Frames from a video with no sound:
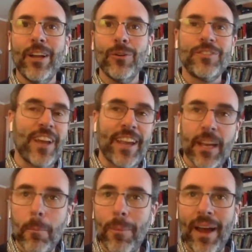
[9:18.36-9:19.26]

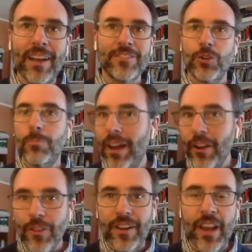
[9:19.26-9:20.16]
second best or better
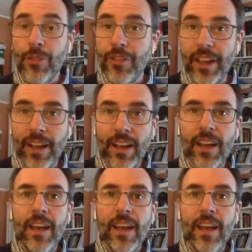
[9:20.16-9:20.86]
than nothing,